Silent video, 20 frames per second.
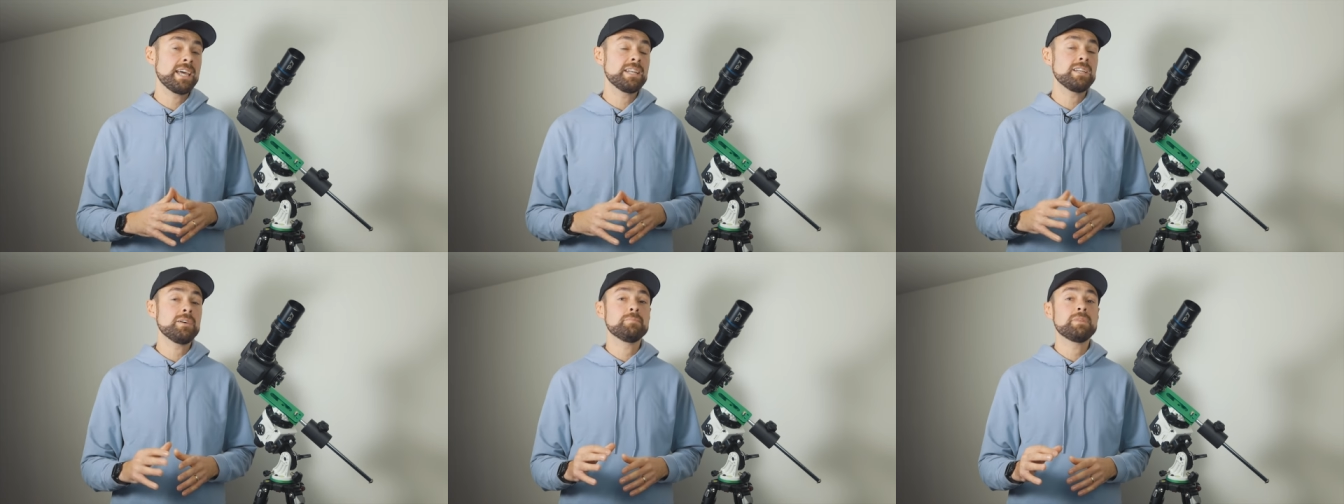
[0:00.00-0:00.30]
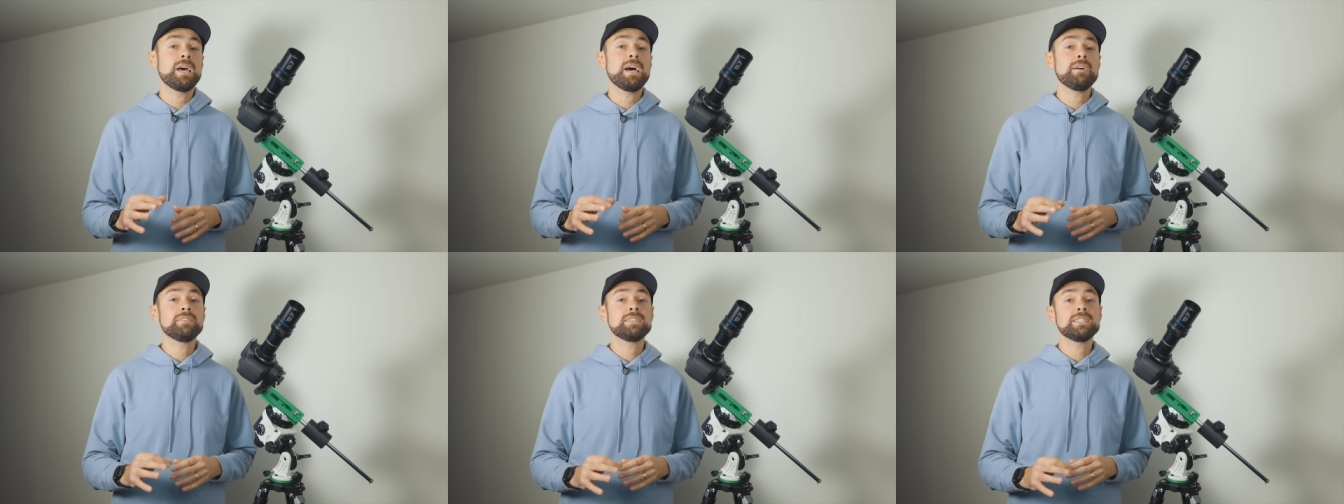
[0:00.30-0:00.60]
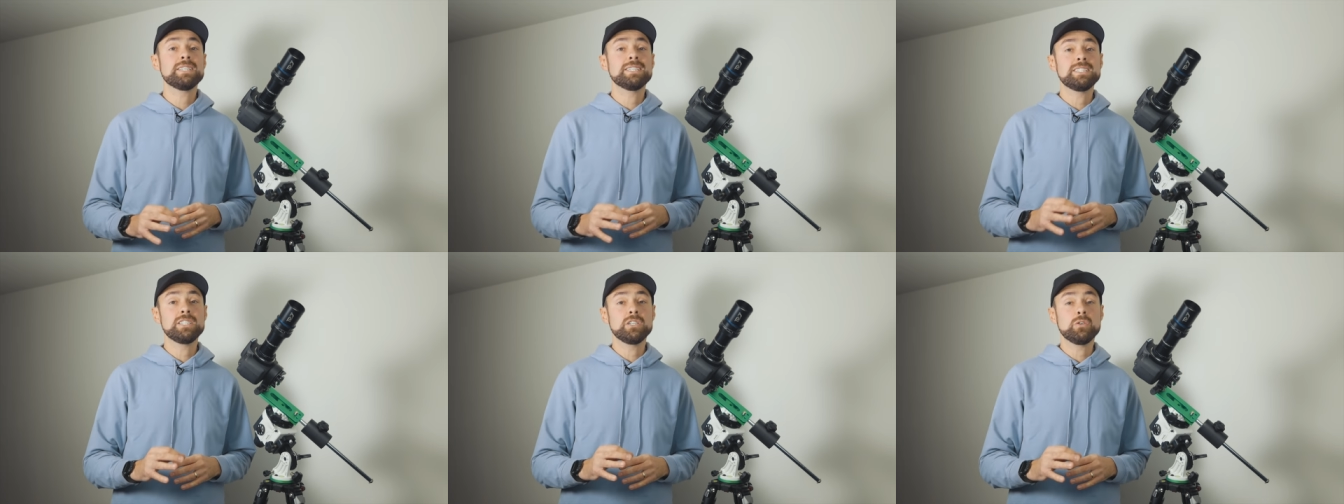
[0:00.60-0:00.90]
end up
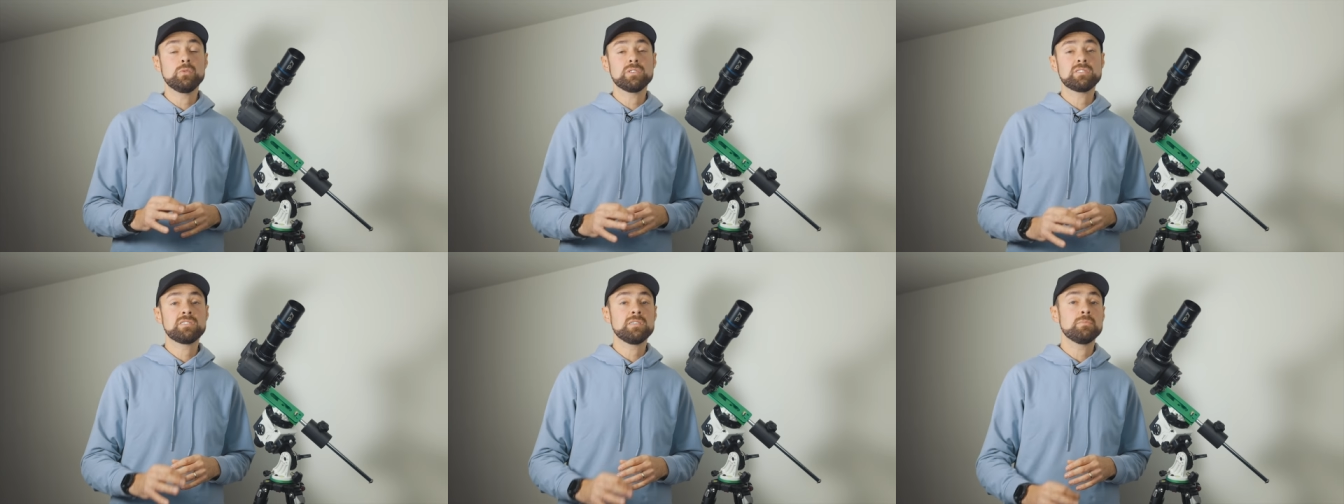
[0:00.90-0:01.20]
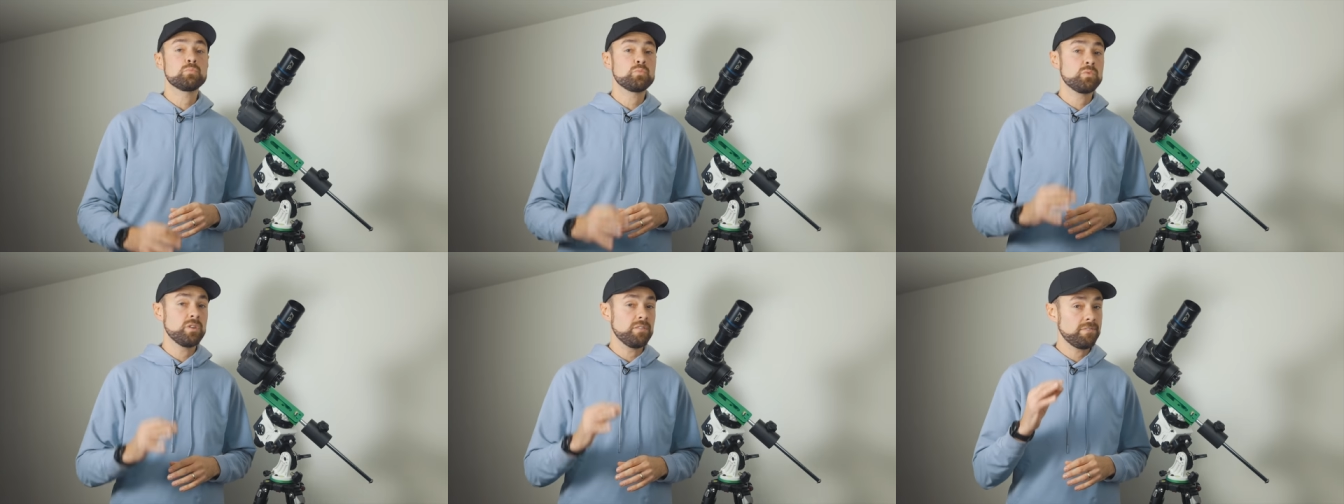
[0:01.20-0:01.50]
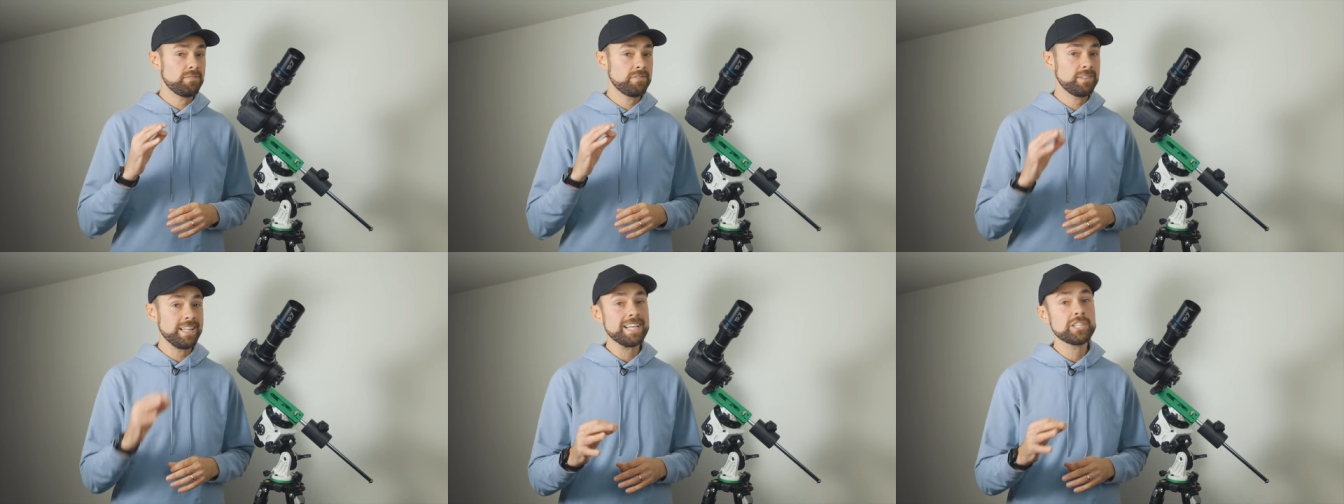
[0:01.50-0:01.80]
having to deal with some
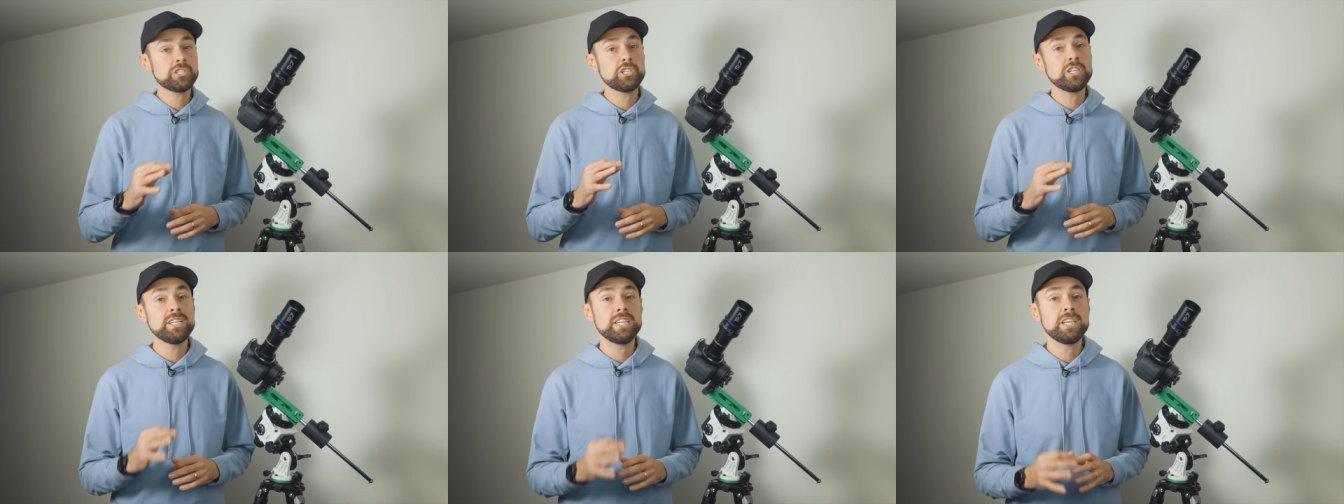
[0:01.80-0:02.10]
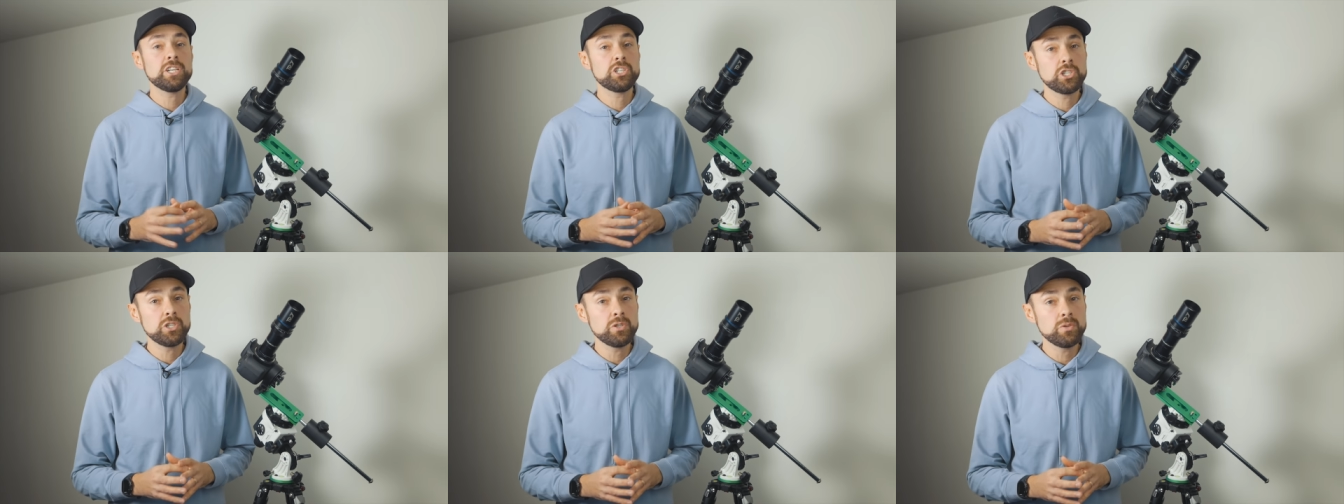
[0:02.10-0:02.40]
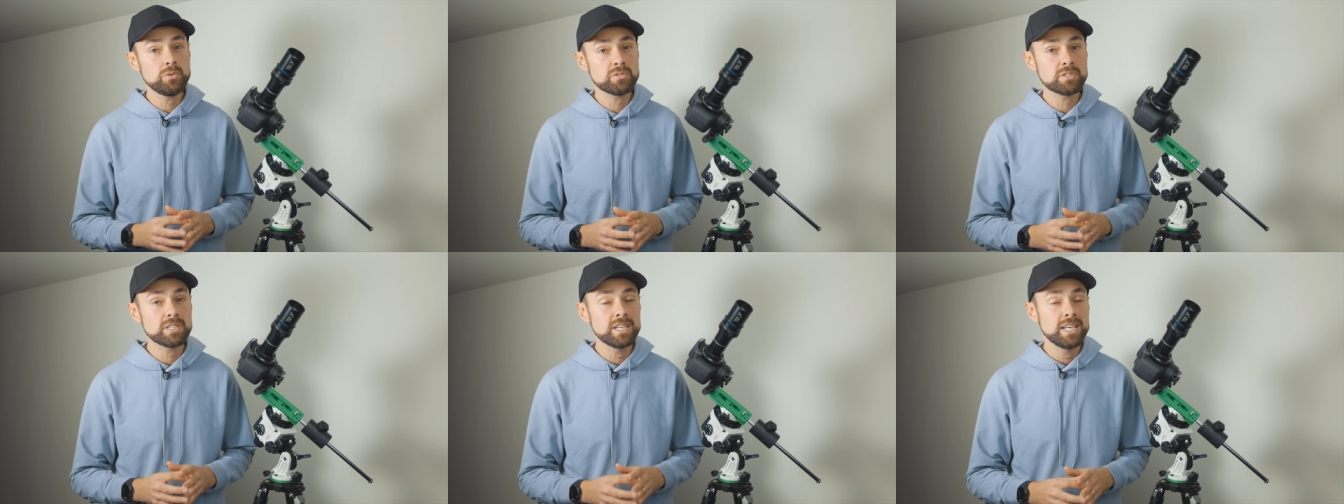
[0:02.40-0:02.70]
reflection
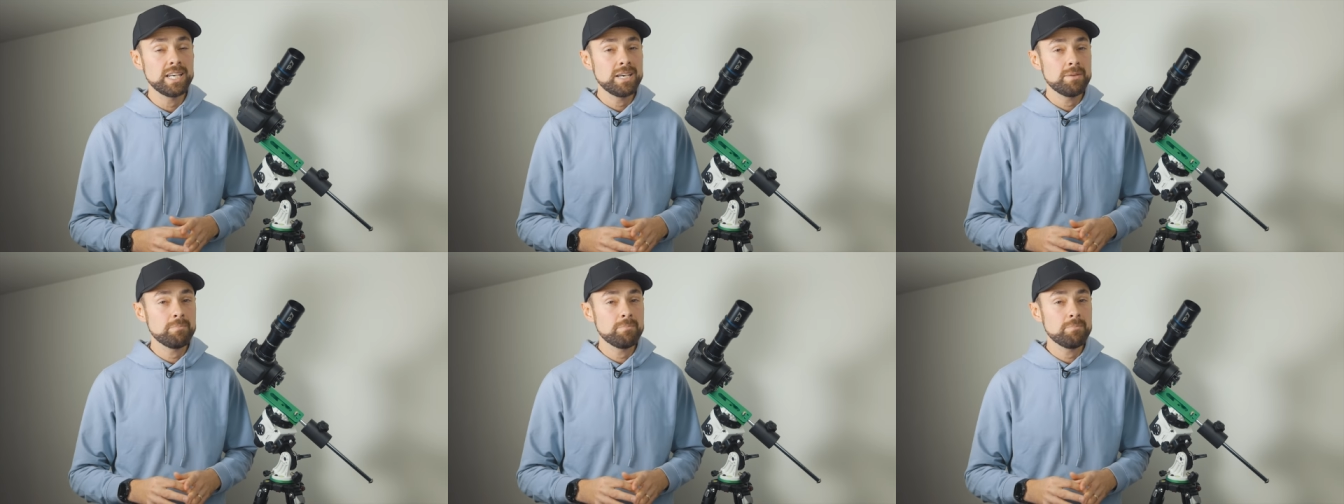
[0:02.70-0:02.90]
issues,